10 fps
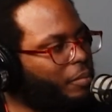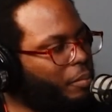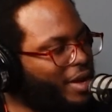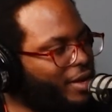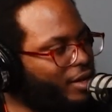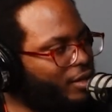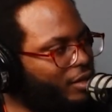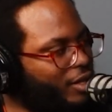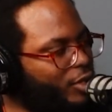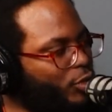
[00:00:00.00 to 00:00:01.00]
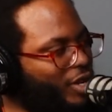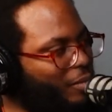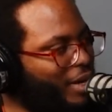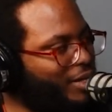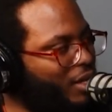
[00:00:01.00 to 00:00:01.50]
make history in
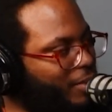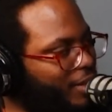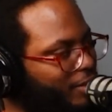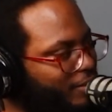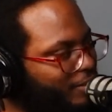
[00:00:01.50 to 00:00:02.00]
my tummy?